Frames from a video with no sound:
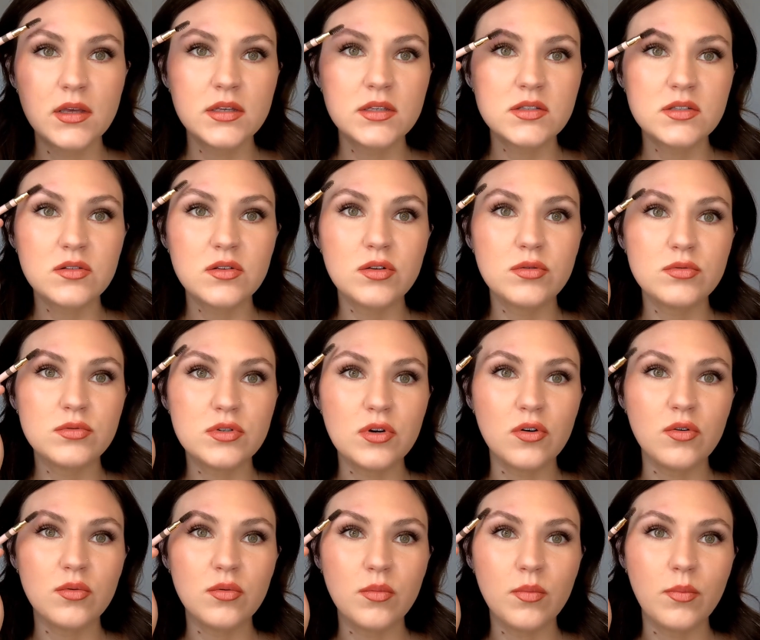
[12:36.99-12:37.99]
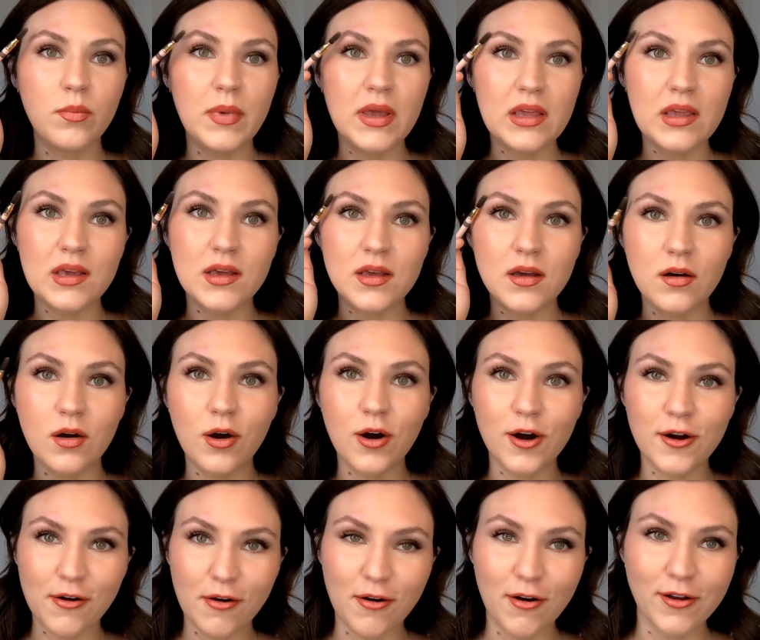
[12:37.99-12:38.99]
so you don't make it
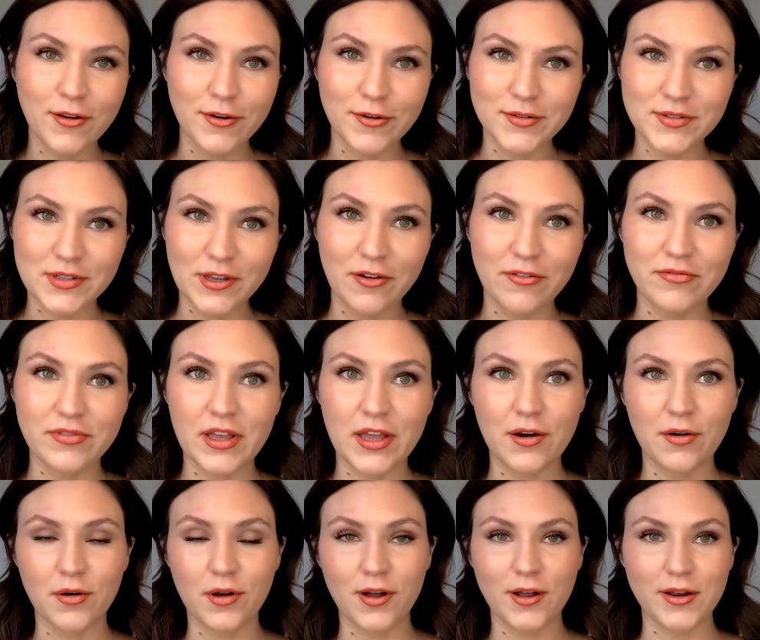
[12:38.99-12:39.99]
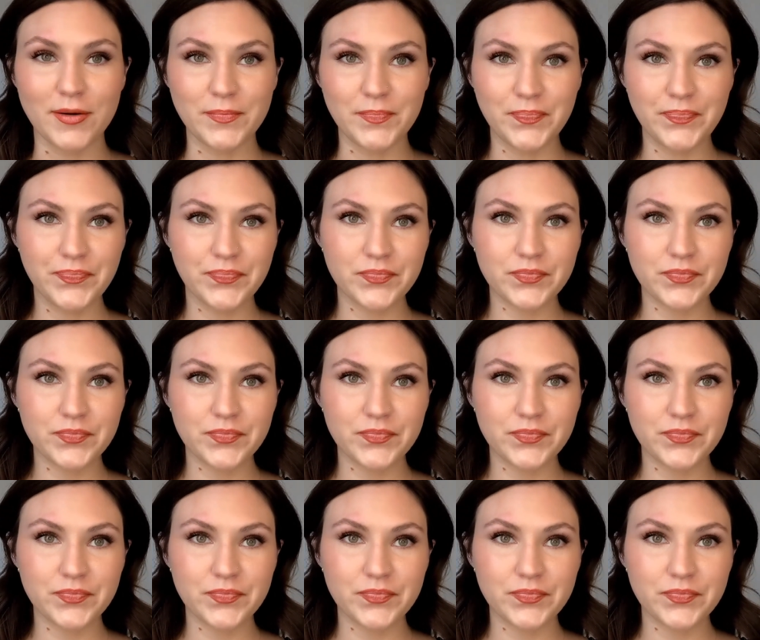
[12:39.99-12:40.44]
harder on yourself later on.